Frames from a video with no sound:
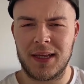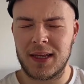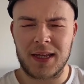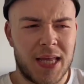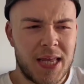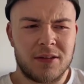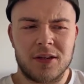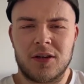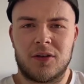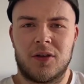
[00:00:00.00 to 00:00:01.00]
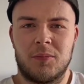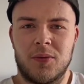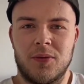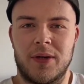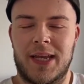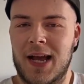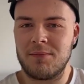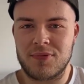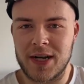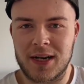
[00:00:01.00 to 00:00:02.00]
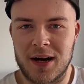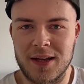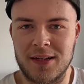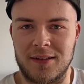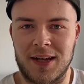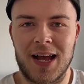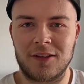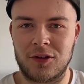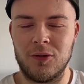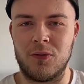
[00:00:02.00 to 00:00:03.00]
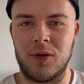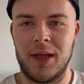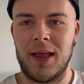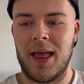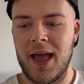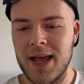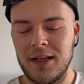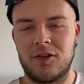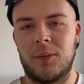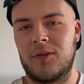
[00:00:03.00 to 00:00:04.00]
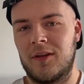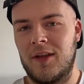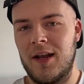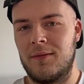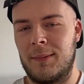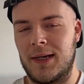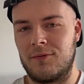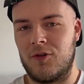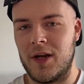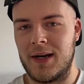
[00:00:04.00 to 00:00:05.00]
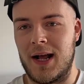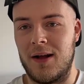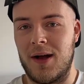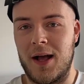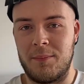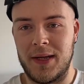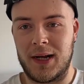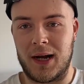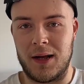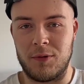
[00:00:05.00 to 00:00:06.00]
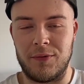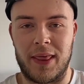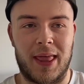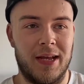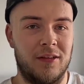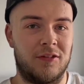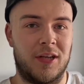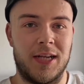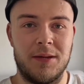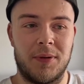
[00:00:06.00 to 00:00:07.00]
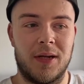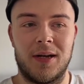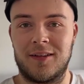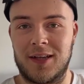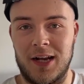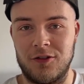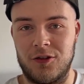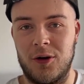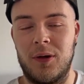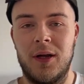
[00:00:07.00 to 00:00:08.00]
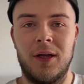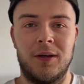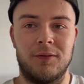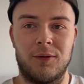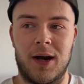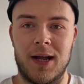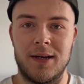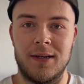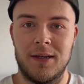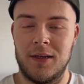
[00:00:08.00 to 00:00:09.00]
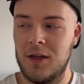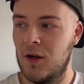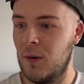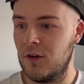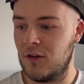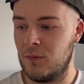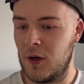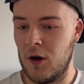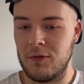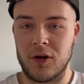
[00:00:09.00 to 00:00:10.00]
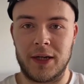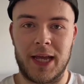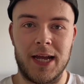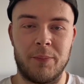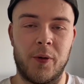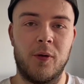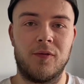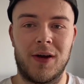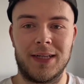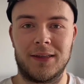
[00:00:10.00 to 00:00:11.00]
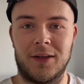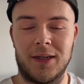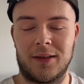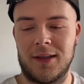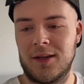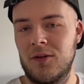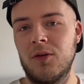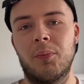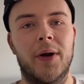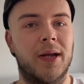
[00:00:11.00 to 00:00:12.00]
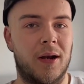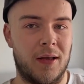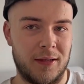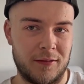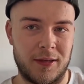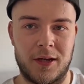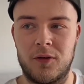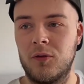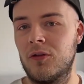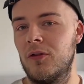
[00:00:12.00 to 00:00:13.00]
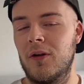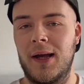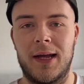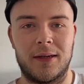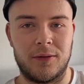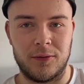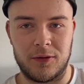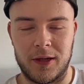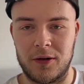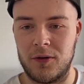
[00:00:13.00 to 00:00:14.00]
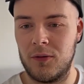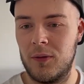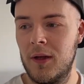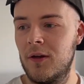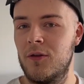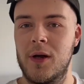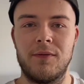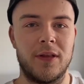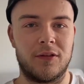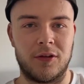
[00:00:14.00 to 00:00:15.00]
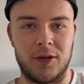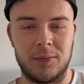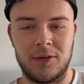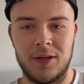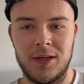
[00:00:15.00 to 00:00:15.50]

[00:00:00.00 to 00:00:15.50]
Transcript: He isn't good on the ball, he can't break lines at all. Any top 6 centre-back right now at a big club, whether that it's Saliba, Lissandro, Varane, who else have we got? We've got Gabriel, Van Dijk. They can all break lines, they can all do diagonals, they can all do over-the-tops.